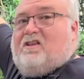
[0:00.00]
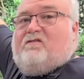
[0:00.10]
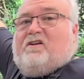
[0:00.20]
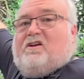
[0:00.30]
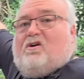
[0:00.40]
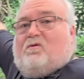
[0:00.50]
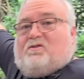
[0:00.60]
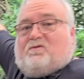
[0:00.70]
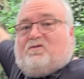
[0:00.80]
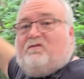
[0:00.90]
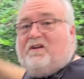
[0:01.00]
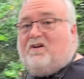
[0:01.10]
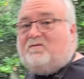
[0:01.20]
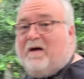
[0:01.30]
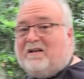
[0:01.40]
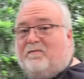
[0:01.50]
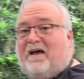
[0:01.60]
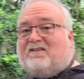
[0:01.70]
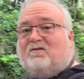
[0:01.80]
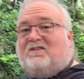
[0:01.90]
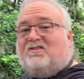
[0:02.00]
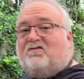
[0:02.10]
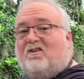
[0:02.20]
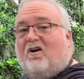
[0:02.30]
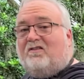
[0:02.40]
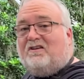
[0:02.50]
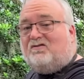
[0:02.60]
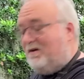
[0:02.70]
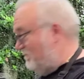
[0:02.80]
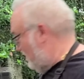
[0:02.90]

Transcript: other video, we're doing 2 videos back to back, so disregard these ribs,